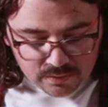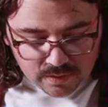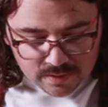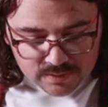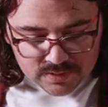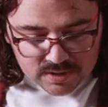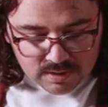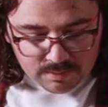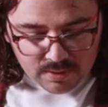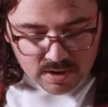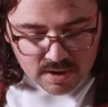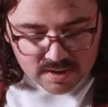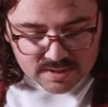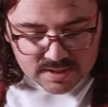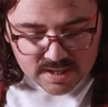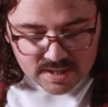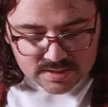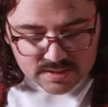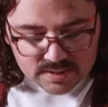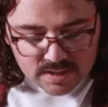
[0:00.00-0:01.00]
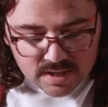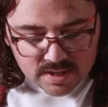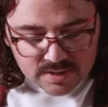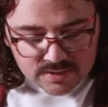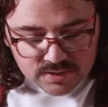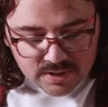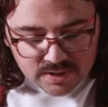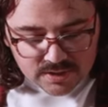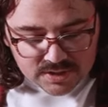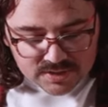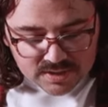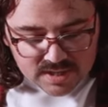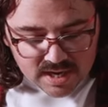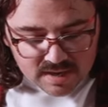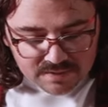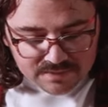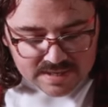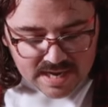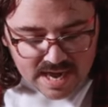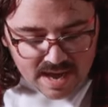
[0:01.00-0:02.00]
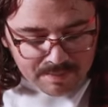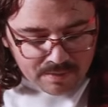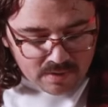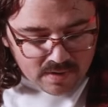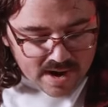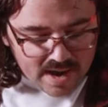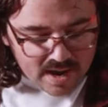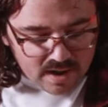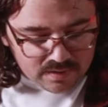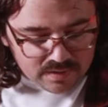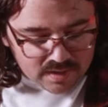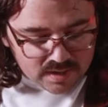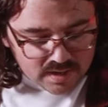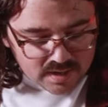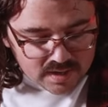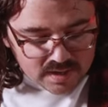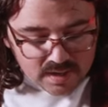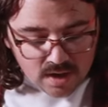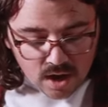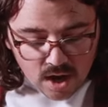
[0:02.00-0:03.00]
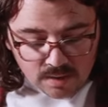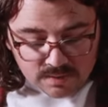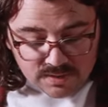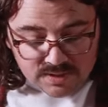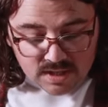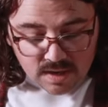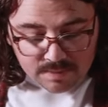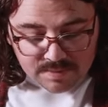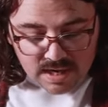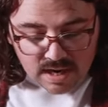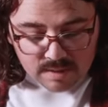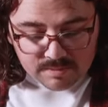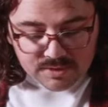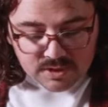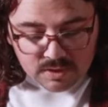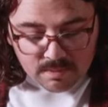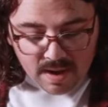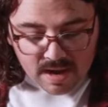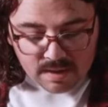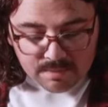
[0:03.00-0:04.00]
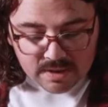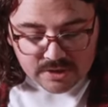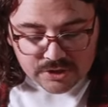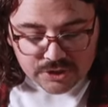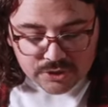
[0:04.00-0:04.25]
the roasting process. So you just kind of tap around. And sometimes you might be